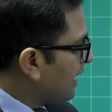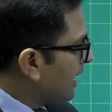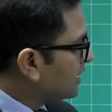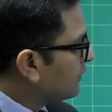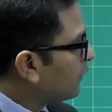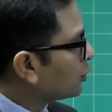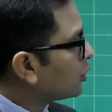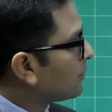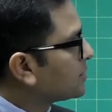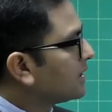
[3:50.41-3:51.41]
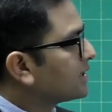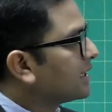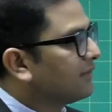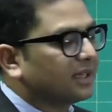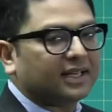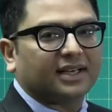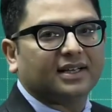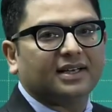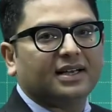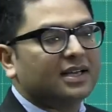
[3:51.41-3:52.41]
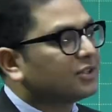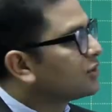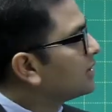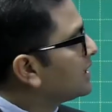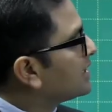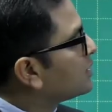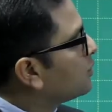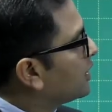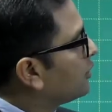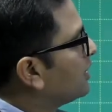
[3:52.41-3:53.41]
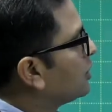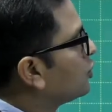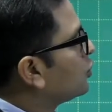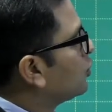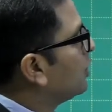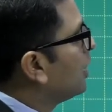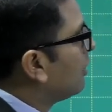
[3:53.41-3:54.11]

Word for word: And the fourth option is given there. So this is what you need to do.